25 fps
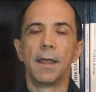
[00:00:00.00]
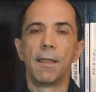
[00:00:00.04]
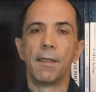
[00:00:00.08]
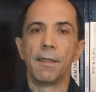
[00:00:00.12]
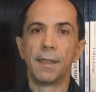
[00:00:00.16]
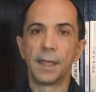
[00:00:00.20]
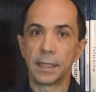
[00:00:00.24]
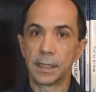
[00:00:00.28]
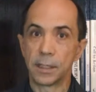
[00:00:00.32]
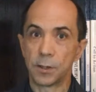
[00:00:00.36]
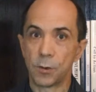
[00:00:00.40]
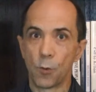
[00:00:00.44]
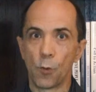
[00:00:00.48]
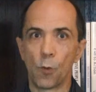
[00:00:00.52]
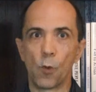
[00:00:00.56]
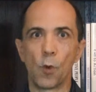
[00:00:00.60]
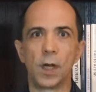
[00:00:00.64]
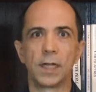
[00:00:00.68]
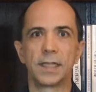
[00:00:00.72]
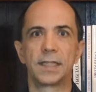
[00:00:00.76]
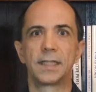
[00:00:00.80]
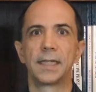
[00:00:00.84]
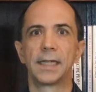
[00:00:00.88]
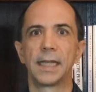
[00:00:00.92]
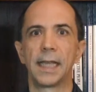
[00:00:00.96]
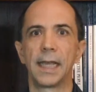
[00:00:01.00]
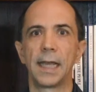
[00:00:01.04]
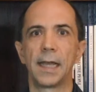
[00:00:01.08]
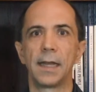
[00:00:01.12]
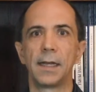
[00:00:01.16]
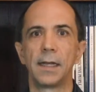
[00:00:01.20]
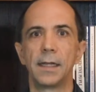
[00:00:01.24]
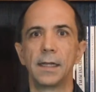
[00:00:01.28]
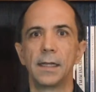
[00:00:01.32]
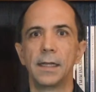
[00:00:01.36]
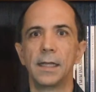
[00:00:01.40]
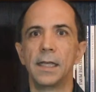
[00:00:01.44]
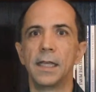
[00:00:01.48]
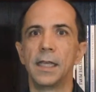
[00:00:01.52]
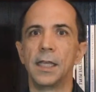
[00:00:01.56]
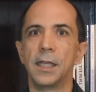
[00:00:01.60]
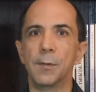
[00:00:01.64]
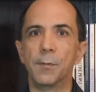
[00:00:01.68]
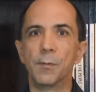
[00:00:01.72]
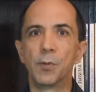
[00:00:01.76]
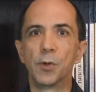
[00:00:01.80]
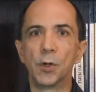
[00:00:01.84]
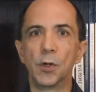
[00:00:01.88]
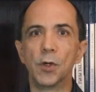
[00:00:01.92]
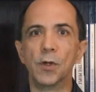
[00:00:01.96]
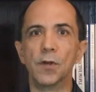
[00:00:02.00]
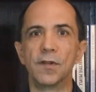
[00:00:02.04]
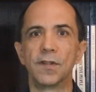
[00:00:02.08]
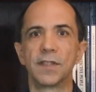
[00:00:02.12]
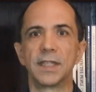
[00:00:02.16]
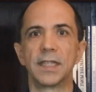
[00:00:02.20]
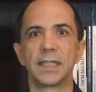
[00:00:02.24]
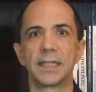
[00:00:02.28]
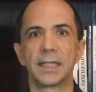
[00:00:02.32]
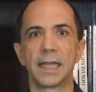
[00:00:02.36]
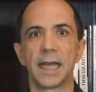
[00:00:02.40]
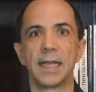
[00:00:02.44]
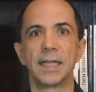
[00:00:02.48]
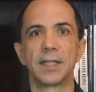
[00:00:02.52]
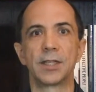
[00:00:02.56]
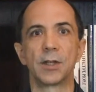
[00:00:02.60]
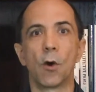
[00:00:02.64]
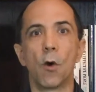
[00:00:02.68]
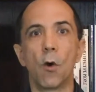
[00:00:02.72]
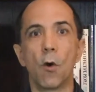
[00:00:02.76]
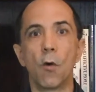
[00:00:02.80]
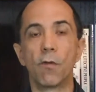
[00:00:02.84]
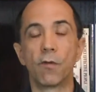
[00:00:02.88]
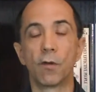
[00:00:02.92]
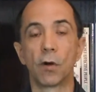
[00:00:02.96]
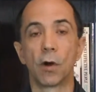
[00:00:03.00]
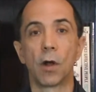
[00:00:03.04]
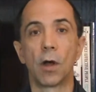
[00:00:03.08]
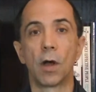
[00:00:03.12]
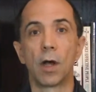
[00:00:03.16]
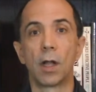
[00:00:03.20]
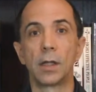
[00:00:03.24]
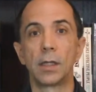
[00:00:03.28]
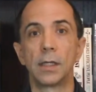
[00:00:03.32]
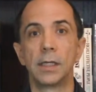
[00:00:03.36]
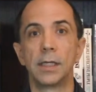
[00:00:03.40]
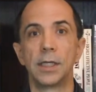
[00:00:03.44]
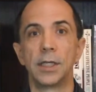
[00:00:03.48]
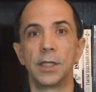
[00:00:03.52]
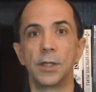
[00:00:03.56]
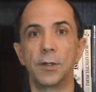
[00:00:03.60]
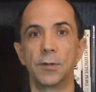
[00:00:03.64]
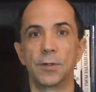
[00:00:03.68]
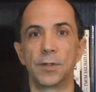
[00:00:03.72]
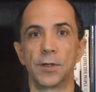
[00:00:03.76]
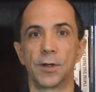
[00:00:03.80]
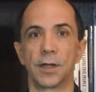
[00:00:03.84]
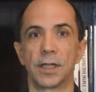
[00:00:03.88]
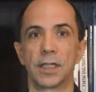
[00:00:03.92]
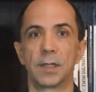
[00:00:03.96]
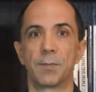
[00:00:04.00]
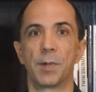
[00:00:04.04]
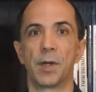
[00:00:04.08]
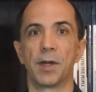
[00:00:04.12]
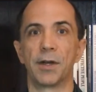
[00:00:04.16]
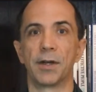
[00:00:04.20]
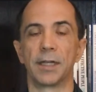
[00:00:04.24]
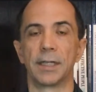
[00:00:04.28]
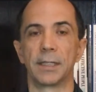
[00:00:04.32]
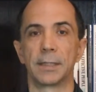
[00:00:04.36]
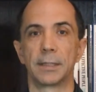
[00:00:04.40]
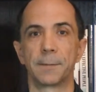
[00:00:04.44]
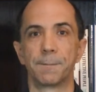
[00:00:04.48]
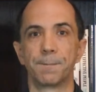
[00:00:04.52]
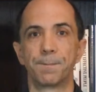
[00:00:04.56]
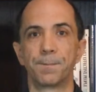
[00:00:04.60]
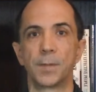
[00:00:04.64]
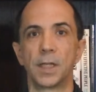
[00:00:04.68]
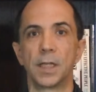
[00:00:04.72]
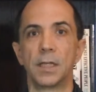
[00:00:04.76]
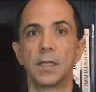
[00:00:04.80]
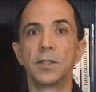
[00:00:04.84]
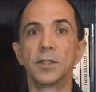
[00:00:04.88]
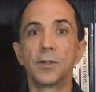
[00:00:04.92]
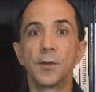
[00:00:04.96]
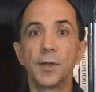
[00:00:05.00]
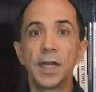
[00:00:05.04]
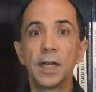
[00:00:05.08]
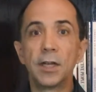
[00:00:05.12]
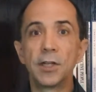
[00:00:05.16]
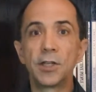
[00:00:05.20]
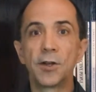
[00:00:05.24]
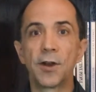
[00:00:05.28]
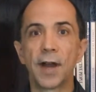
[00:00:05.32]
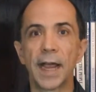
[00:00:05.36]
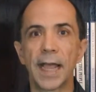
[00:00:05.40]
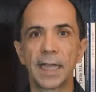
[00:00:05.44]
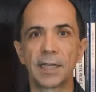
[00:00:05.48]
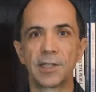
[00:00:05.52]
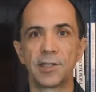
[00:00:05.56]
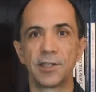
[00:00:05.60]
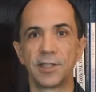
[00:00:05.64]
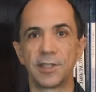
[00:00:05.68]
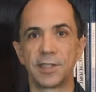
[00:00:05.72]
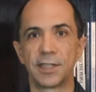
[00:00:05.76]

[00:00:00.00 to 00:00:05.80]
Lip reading: This, once again, improves the site's overall user experience. So here's your action